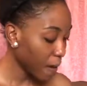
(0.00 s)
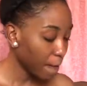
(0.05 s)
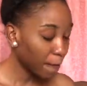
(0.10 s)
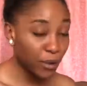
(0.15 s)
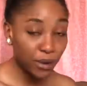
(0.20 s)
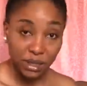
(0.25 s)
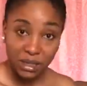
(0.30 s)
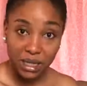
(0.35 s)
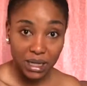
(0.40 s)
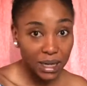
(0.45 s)

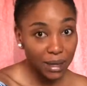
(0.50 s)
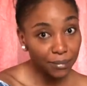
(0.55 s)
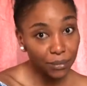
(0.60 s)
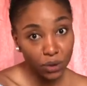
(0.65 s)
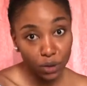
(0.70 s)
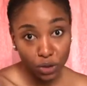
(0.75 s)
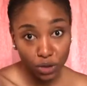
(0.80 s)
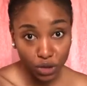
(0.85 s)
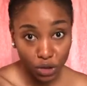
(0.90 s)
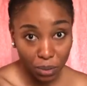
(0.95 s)
But let me
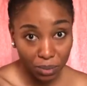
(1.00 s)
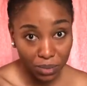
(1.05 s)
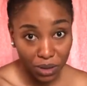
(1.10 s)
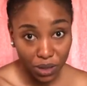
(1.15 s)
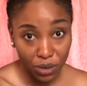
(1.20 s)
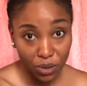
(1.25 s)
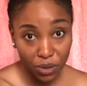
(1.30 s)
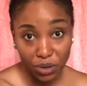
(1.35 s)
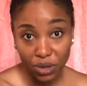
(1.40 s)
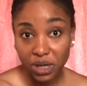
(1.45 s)
not jump
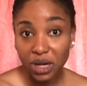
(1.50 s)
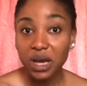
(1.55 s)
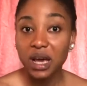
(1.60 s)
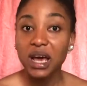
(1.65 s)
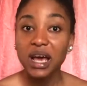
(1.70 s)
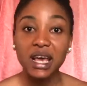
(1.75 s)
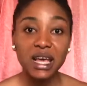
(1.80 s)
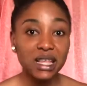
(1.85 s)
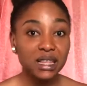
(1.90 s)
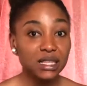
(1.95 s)
the gun.
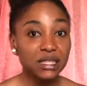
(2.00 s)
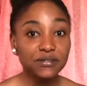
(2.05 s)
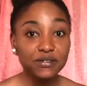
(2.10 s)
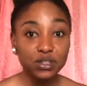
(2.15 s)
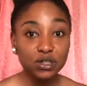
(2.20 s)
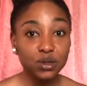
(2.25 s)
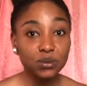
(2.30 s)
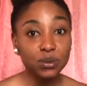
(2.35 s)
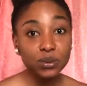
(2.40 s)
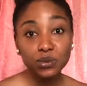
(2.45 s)
In this
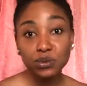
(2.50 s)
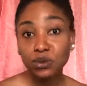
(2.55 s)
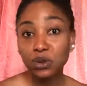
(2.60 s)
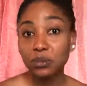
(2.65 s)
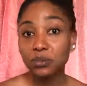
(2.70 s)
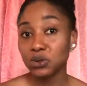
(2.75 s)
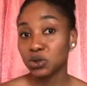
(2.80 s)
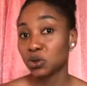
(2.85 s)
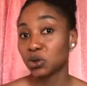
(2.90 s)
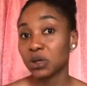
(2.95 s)
video, we will
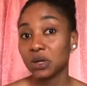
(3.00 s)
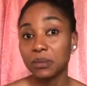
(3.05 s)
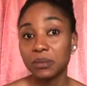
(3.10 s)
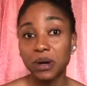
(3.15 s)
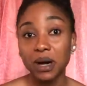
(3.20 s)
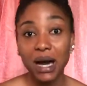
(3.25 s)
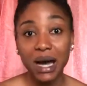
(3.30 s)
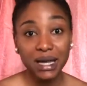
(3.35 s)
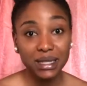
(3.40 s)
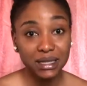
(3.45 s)
not be talking
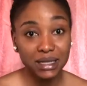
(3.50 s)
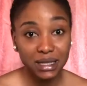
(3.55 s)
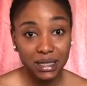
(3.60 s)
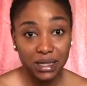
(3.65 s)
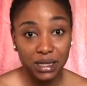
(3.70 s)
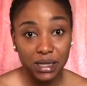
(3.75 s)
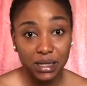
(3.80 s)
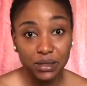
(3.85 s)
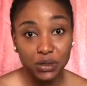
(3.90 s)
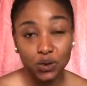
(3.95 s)
about
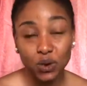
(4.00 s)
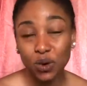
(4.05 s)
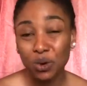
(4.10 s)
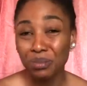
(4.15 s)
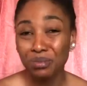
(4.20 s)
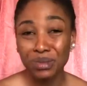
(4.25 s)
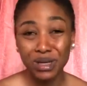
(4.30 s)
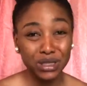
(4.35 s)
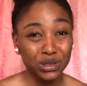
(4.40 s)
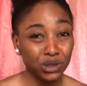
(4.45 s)
acids or
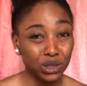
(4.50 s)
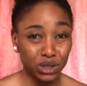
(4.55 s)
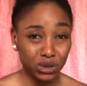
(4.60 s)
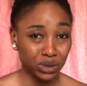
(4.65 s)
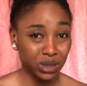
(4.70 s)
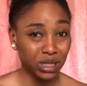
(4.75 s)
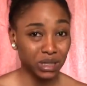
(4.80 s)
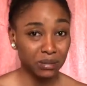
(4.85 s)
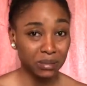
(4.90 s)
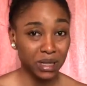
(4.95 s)
major
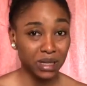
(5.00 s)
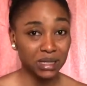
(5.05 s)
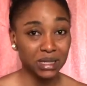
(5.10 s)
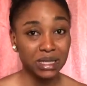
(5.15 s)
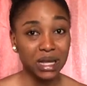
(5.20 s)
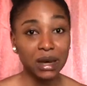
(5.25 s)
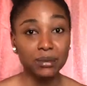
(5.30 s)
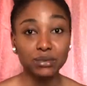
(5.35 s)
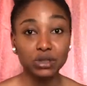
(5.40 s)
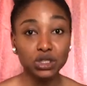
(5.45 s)
treatments.
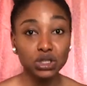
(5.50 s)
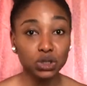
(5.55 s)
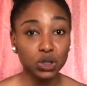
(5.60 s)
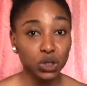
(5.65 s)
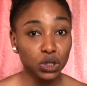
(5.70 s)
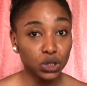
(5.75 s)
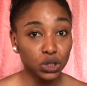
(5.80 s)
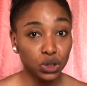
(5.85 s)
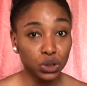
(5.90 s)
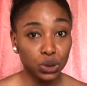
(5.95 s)
I'm just
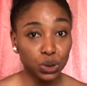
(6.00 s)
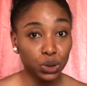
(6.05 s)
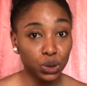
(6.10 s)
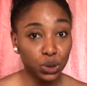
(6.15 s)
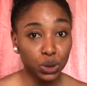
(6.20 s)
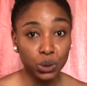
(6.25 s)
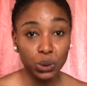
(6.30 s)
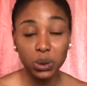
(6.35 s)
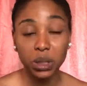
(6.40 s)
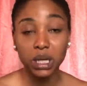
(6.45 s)
going to go
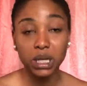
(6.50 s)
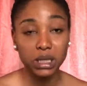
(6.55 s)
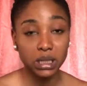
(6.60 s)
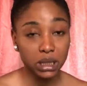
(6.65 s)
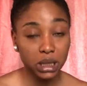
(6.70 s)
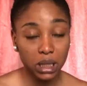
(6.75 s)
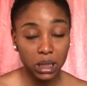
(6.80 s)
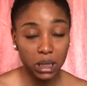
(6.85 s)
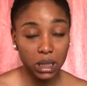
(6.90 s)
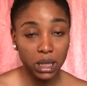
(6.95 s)
through a
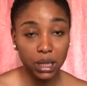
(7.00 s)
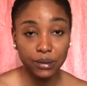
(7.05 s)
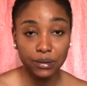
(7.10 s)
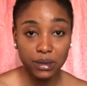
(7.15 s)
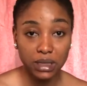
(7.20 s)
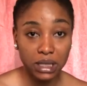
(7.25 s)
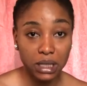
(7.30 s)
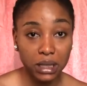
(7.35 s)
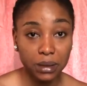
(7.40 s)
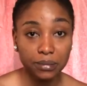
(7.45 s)
skincare
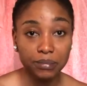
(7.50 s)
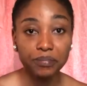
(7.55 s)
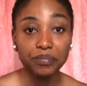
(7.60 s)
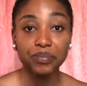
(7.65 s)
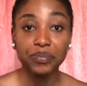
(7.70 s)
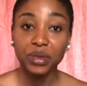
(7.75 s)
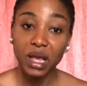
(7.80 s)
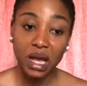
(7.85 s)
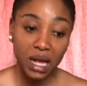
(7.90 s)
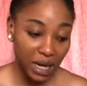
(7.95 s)
routine,
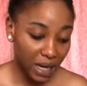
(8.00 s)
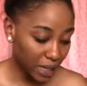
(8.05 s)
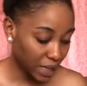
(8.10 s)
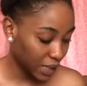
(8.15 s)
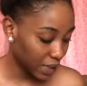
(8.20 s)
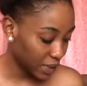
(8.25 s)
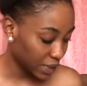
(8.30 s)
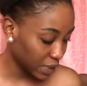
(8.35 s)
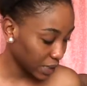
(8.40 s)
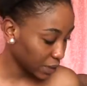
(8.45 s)
like
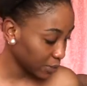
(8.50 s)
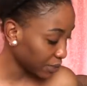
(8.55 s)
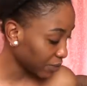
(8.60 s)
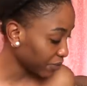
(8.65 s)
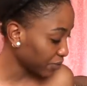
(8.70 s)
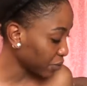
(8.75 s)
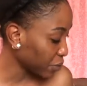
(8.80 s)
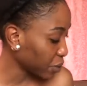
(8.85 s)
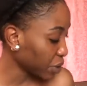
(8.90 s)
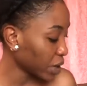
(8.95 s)
I said
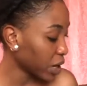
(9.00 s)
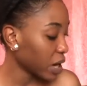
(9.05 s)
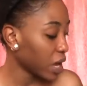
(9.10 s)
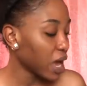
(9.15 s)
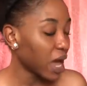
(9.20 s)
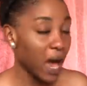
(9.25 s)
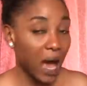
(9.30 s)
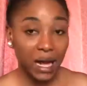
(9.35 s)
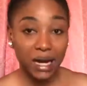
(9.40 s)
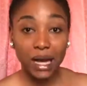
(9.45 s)
before.
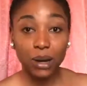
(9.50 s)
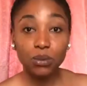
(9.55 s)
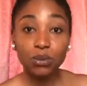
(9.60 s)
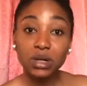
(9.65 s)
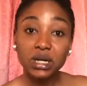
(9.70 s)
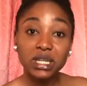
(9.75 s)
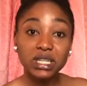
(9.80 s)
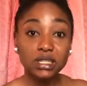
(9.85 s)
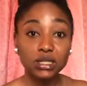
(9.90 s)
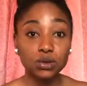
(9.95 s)
And I
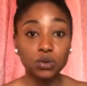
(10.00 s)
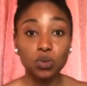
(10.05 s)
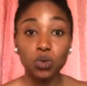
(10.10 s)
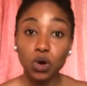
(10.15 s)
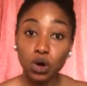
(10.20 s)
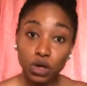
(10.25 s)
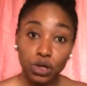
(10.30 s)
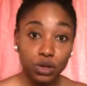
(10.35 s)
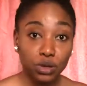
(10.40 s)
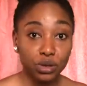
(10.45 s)
wanted to
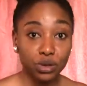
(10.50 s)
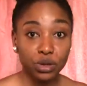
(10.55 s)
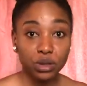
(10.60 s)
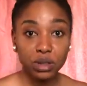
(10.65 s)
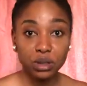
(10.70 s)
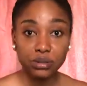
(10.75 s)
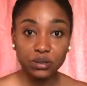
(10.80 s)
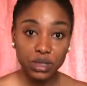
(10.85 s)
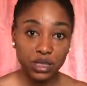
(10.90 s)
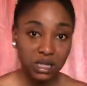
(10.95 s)
walk you
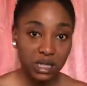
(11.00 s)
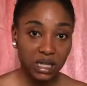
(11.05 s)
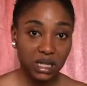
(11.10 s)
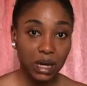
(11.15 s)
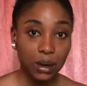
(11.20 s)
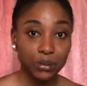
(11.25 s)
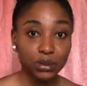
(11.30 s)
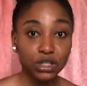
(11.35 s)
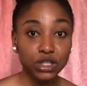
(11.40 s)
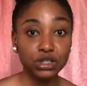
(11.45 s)
through the routine.
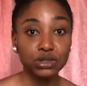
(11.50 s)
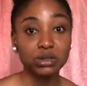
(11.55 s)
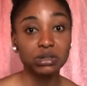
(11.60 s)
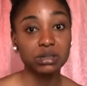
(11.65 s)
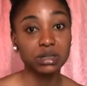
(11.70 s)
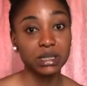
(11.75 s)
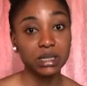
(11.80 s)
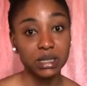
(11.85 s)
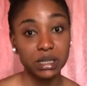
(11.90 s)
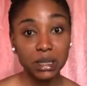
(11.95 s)
I wanted you
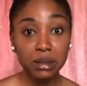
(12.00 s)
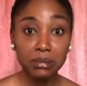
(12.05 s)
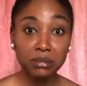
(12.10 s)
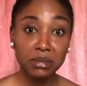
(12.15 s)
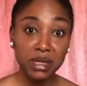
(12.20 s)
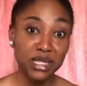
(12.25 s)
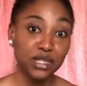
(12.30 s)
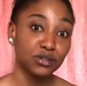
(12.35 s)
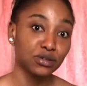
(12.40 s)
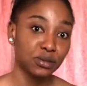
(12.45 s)
to see
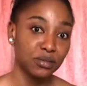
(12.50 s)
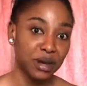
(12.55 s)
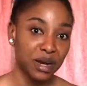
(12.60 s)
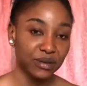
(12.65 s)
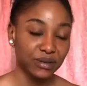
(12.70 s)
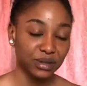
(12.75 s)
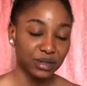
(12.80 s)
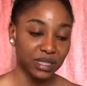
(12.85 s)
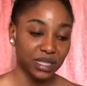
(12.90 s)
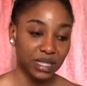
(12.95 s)
me do my
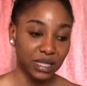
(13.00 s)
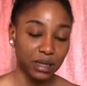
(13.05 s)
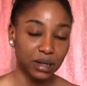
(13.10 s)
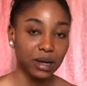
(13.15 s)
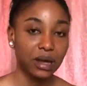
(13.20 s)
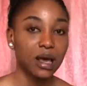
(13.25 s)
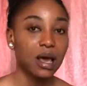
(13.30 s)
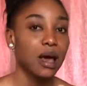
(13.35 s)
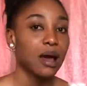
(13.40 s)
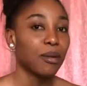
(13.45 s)

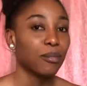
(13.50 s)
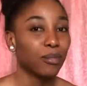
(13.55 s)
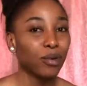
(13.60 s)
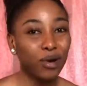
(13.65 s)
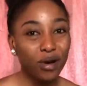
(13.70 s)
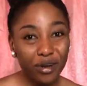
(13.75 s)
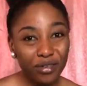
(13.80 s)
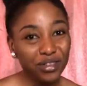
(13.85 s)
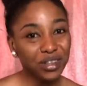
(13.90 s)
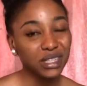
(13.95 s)
routine.
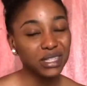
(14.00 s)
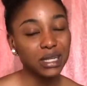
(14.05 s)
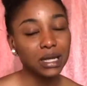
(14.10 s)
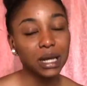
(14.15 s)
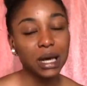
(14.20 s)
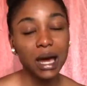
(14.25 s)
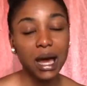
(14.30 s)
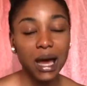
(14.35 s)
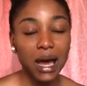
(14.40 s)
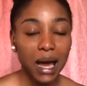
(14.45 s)
But
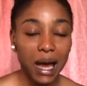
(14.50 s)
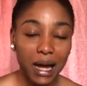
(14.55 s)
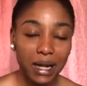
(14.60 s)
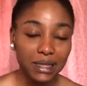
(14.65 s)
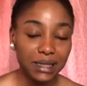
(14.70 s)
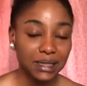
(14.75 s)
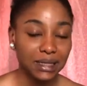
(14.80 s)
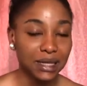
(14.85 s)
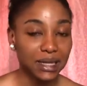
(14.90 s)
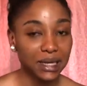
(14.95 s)
obviously, I
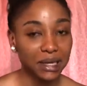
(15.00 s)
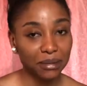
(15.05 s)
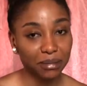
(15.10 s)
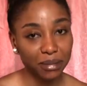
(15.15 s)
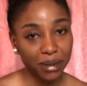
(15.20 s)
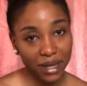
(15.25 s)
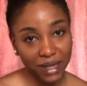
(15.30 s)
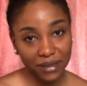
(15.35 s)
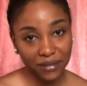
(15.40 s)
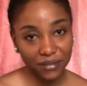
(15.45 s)
had to take a
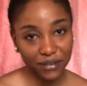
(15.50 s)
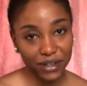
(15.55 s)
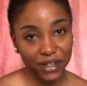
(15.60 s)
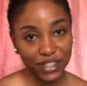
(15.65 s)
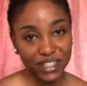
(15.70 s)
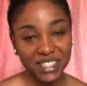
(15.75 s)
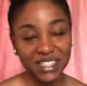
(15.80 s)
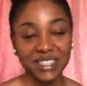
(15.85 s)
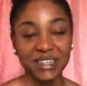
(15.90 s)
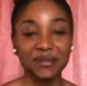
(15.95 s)
bath
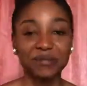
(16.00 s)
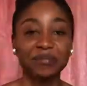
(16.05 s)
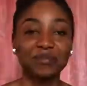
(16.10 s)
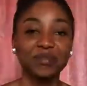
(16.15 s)
first.